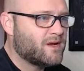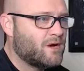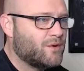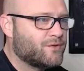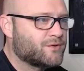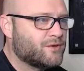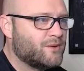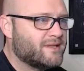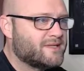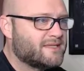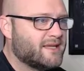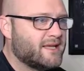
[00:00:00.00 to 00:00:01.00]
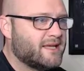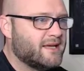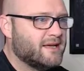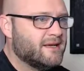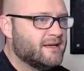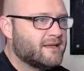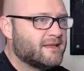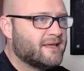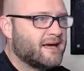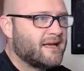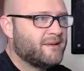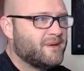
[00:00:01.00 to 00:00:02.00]
go through and see
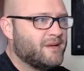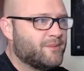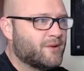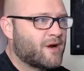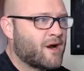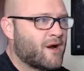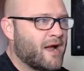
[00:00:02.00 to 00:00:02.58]
that people are